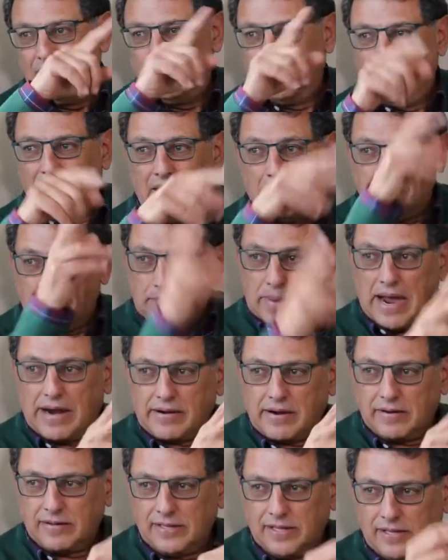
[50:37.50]
and
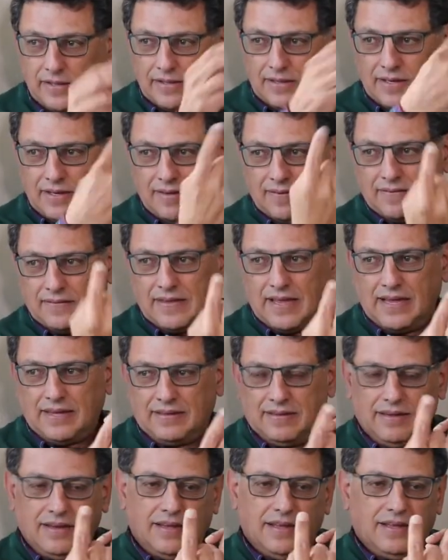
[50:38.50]
parallel is that
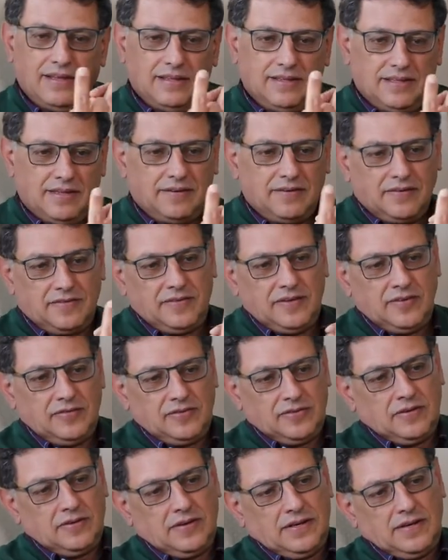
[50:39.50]
the
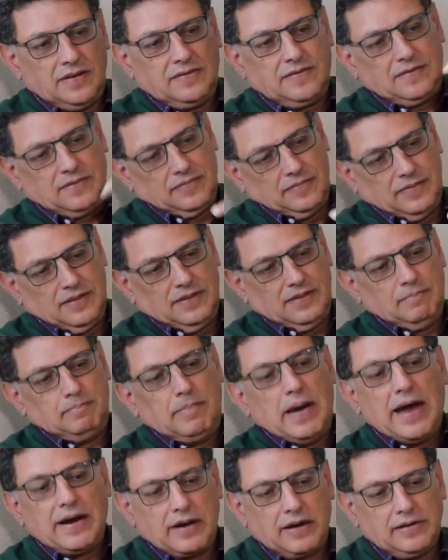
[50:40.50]
resistor is
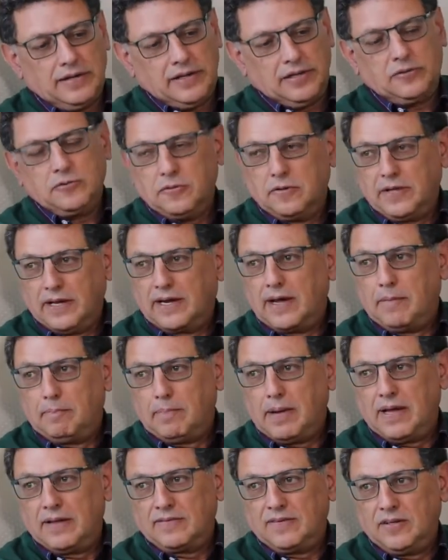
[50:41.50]
parallel to the
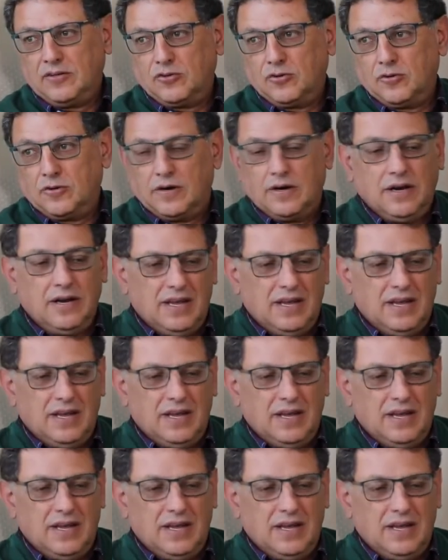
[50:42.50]
capacitor.